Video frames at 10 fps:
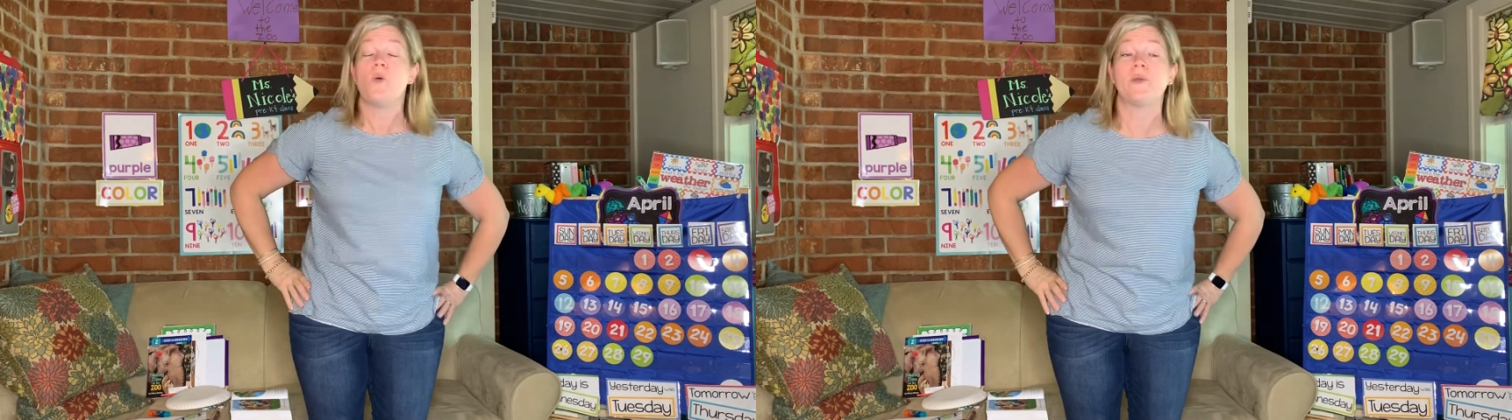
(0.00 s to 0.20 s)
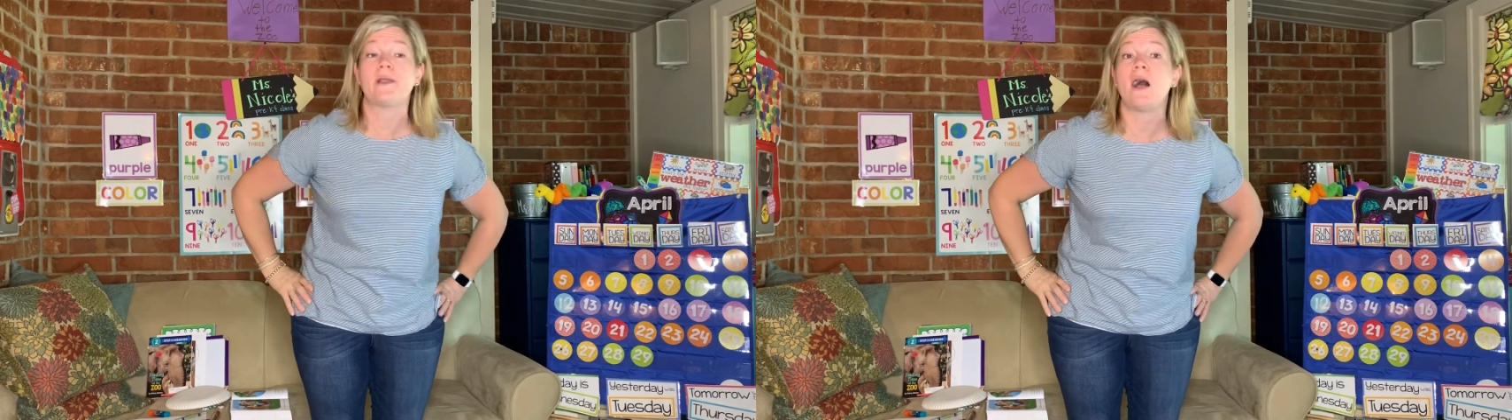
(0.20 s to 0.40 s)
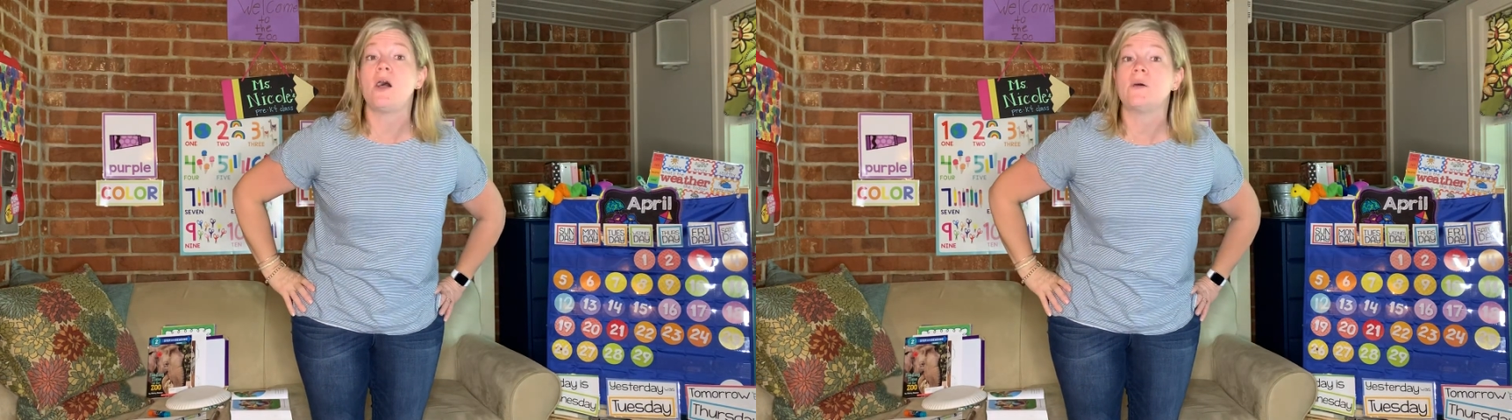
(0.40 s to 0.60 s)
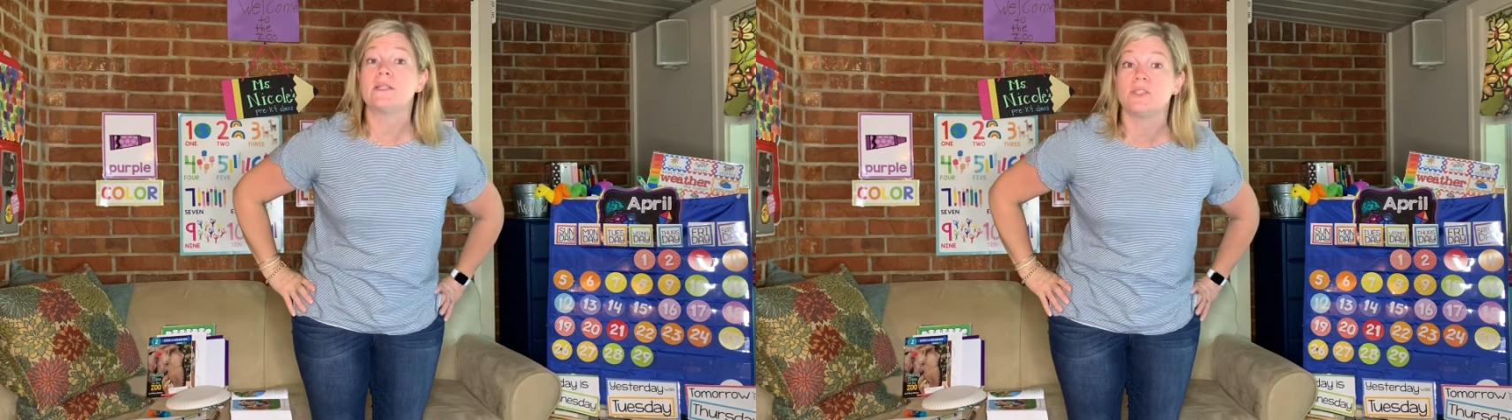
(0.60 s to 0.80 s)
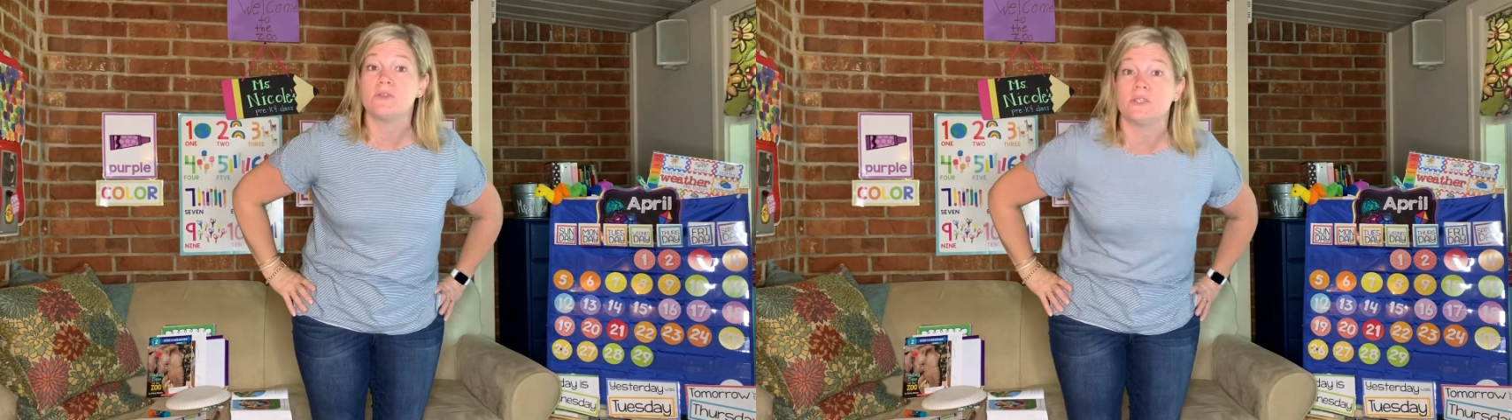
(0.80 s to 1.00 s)
We're going
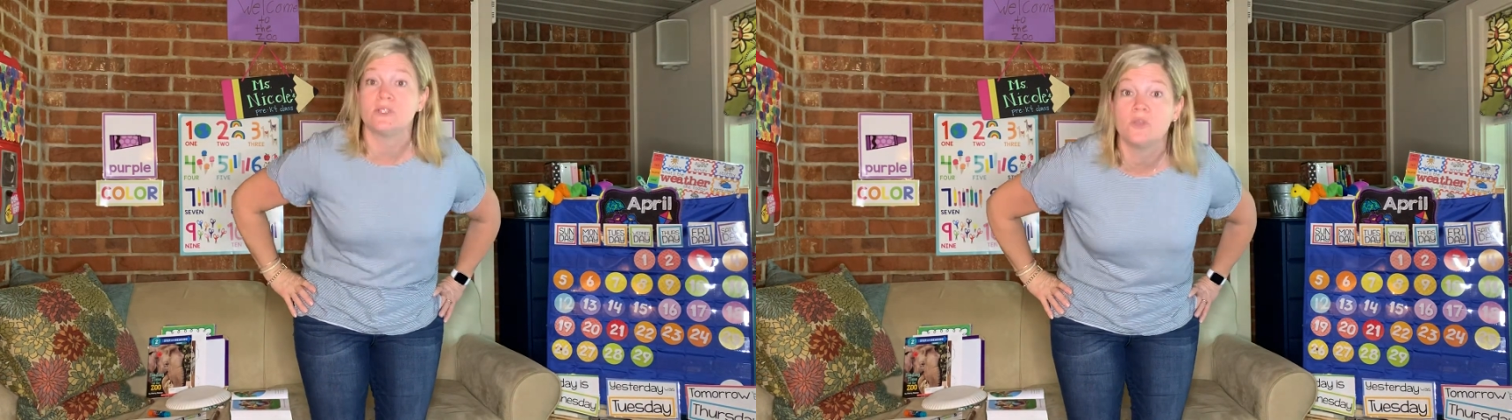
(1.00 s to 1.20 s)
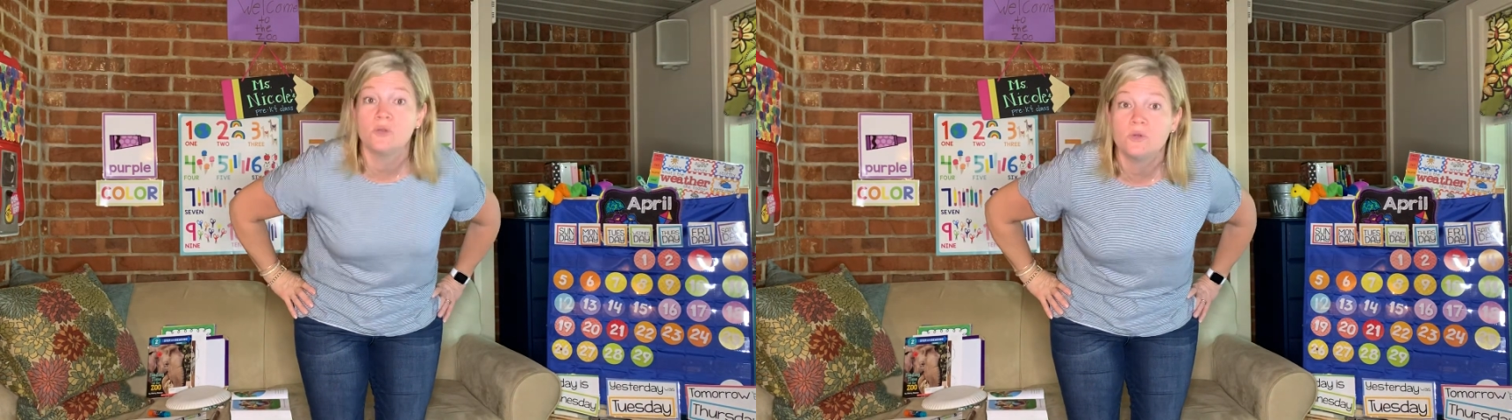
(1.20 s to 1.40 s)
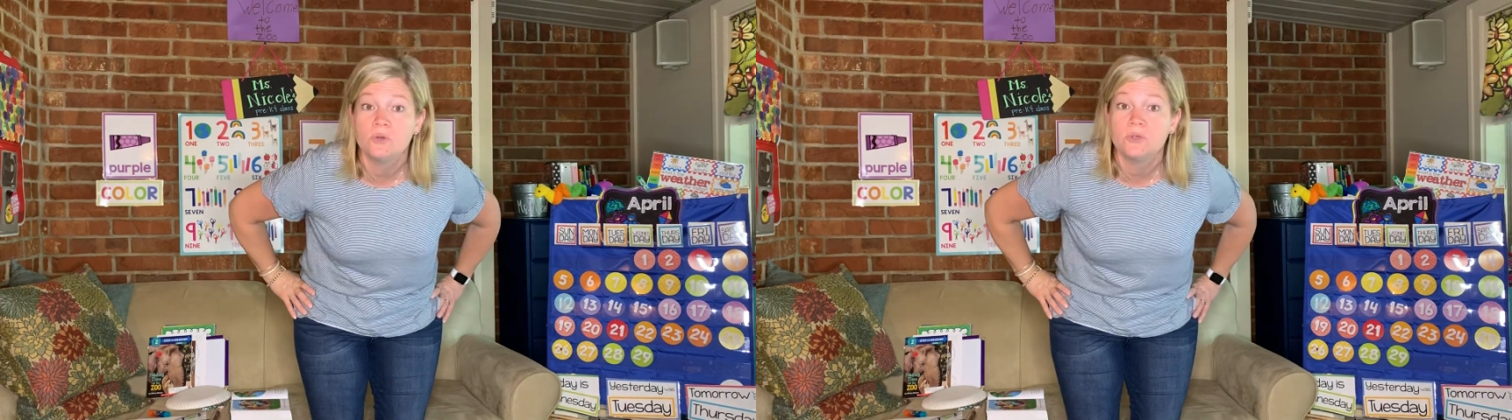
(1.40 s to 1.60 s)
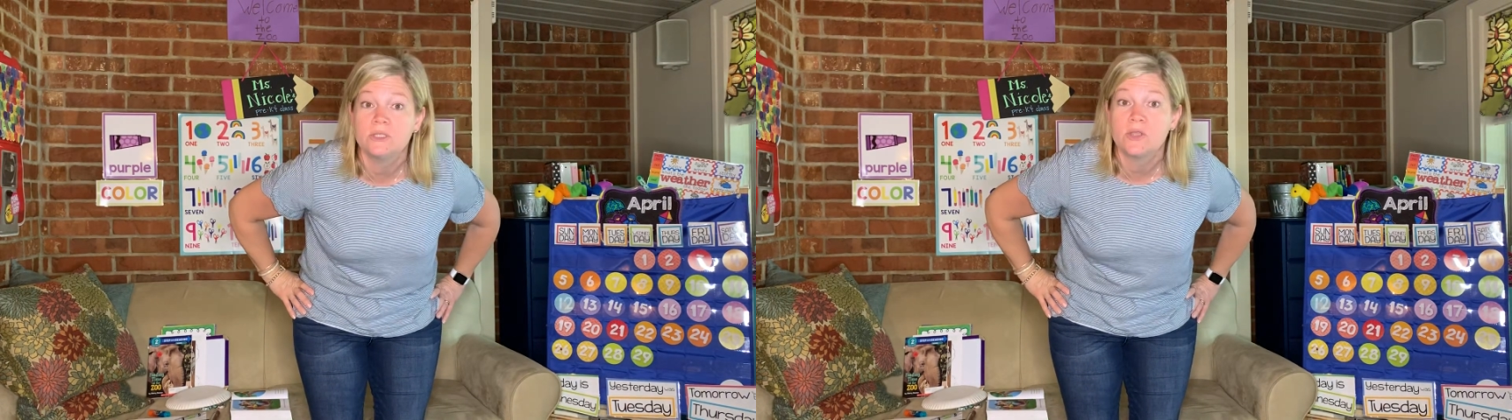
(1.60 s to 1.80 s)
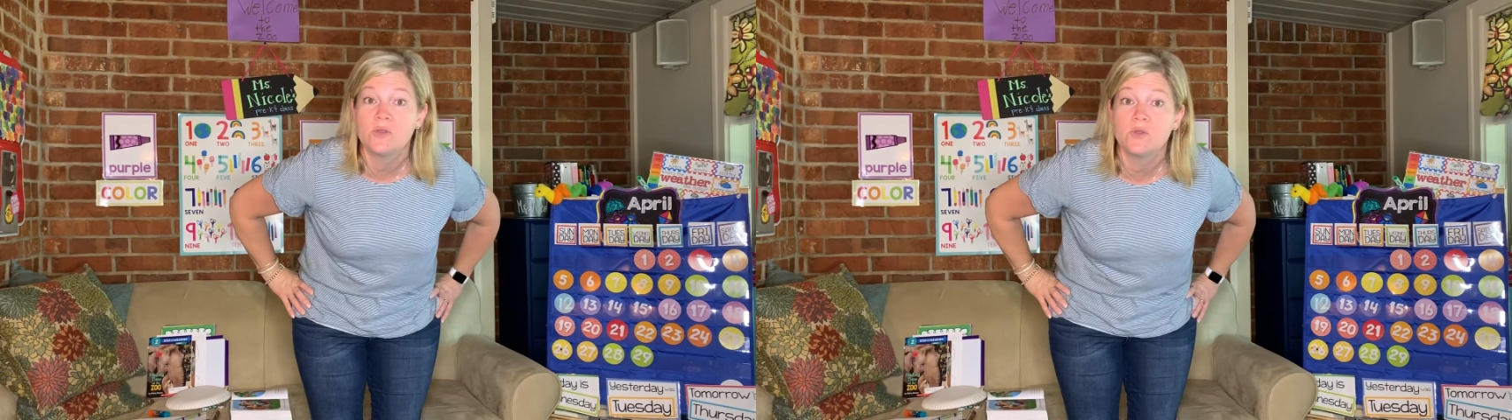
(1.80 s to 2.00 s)
to the zoo,
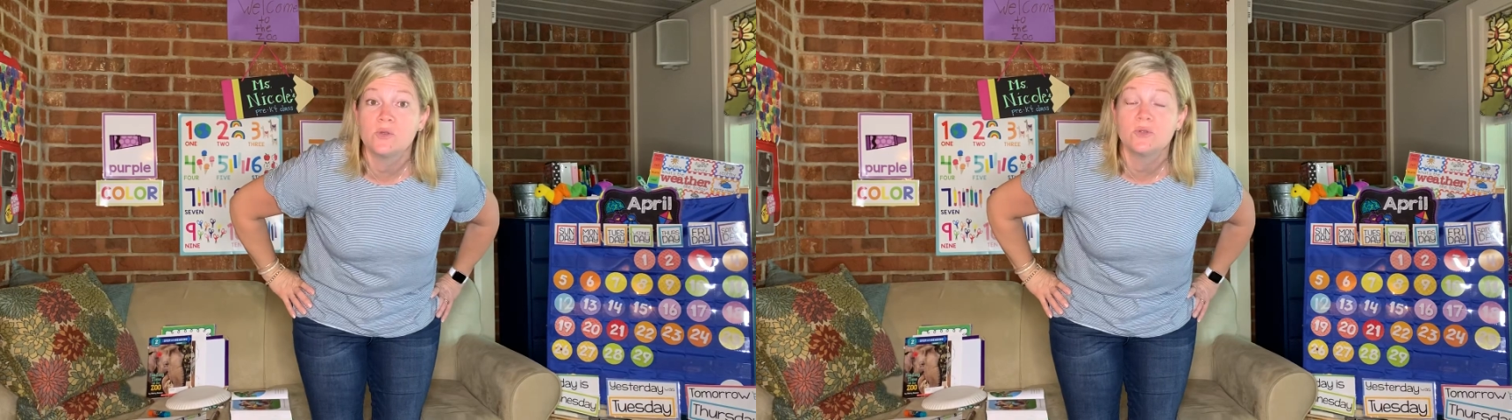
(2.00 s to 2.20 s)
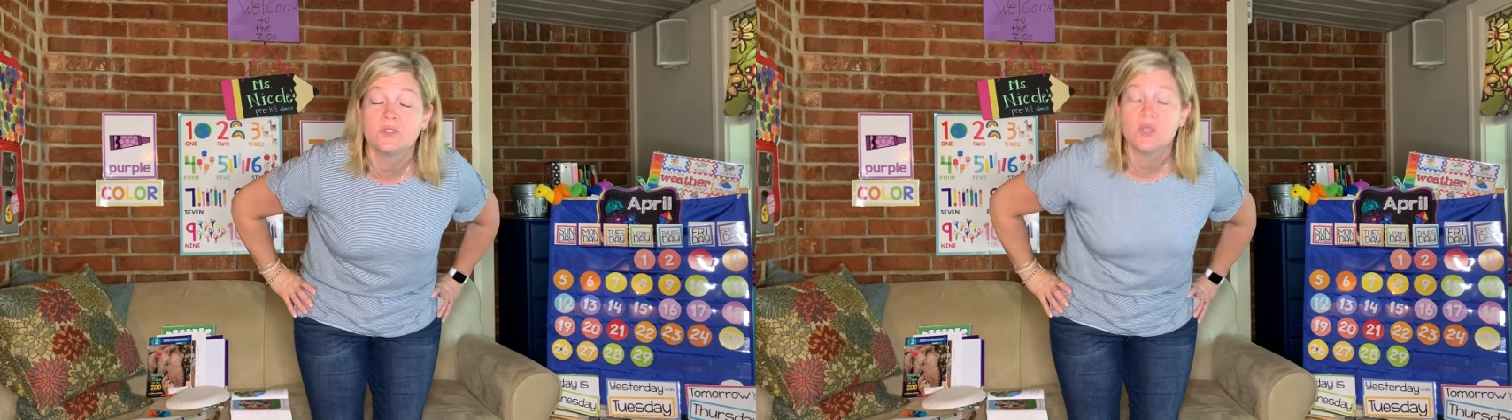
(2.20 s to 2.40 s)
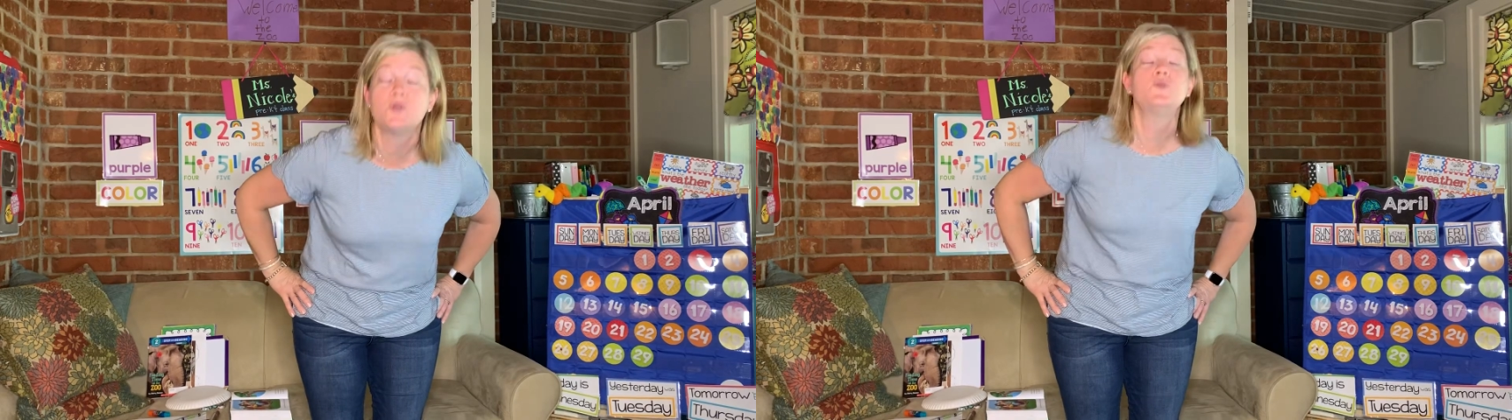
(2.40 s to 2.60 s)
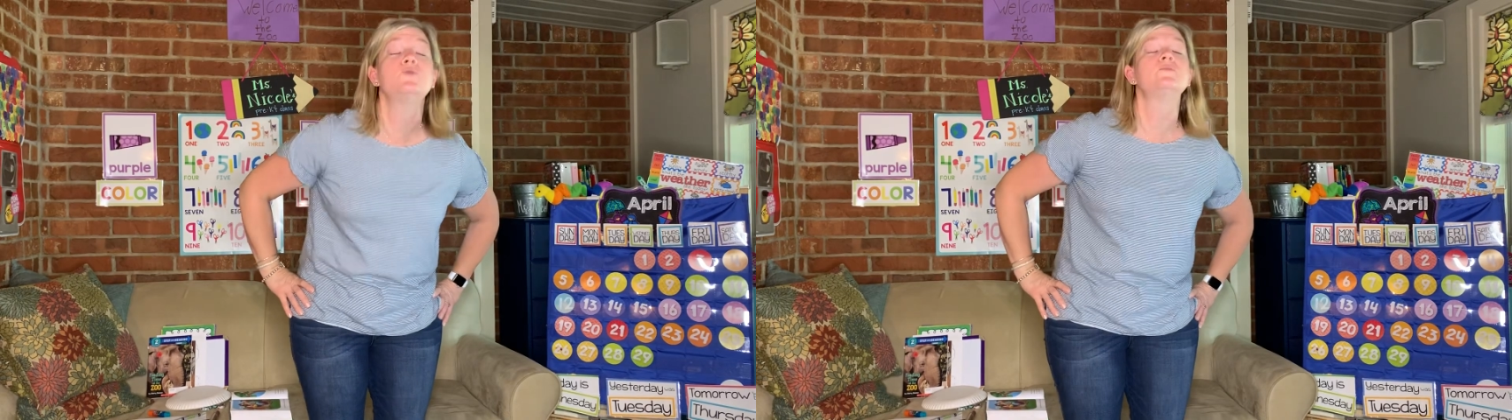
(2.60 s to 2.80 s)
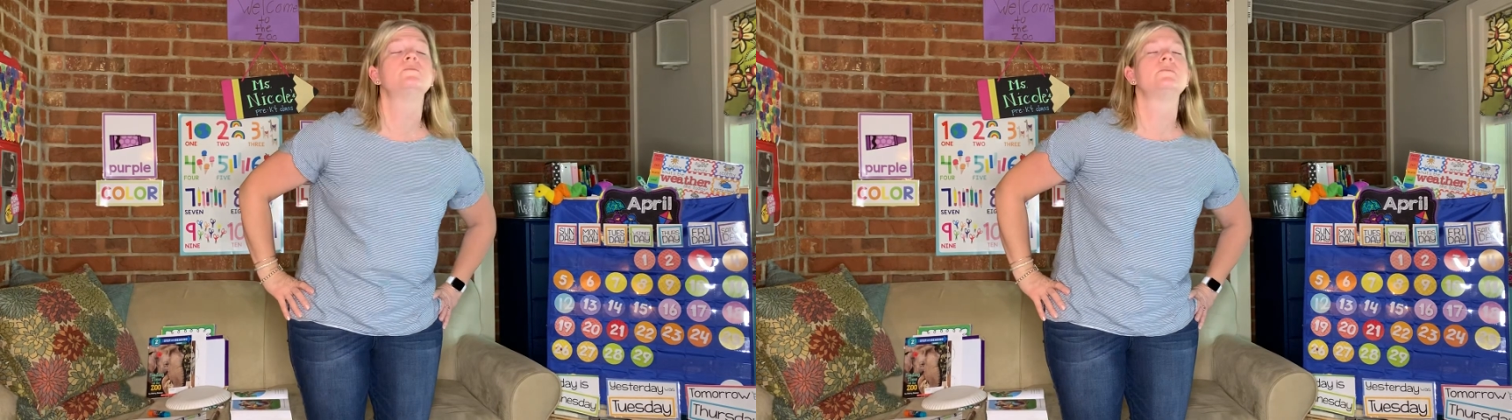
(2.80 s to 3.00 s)
zoo, zoo.